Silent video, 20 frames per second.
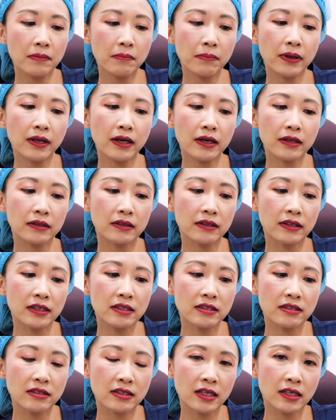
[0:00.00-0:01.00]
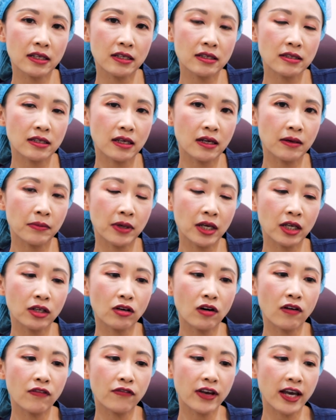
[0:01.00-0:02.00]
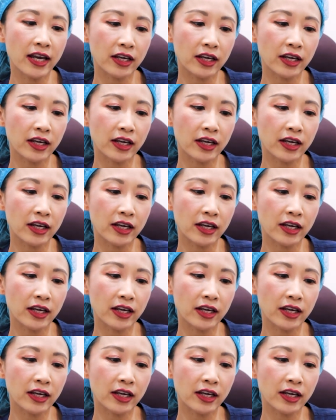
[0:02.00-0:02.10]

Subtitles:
implants these days are made of